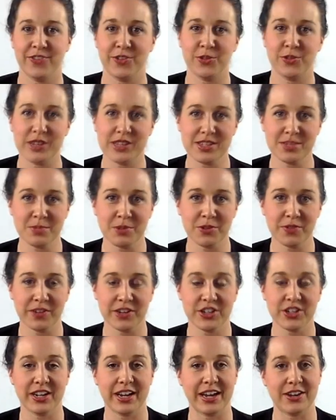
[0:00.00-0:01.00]
you need some
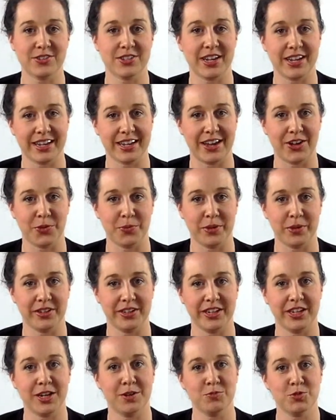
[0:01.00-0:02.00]
motivation and outside accountability,
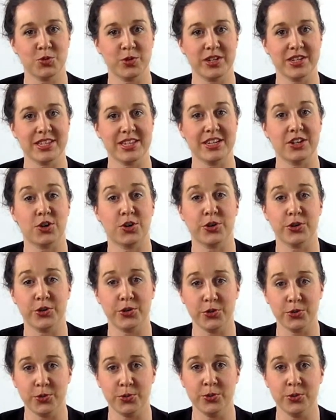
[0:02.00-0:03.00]
come join us in our
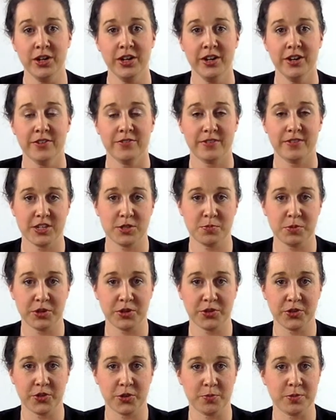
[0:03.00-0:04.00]
new Facebook
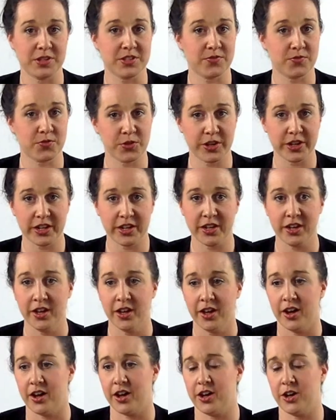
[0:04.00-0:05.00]
group. It's free.
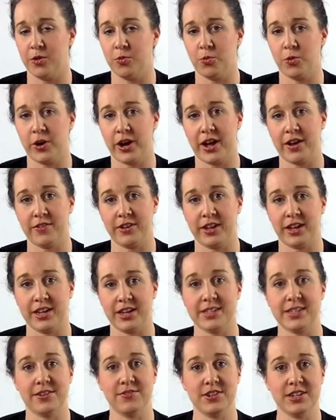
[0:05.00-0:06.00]
We're having a
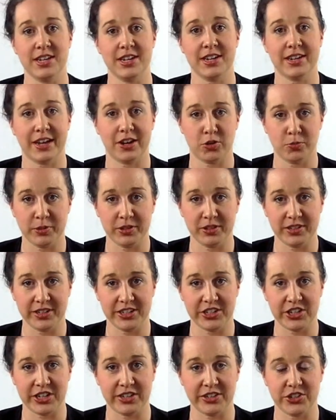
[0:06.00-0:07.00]
7-day accountability
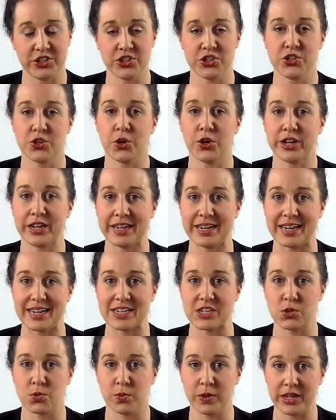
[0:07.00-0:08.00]
challenge starting
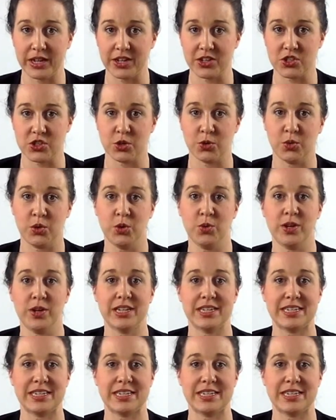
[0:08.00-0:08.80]
next week, so you can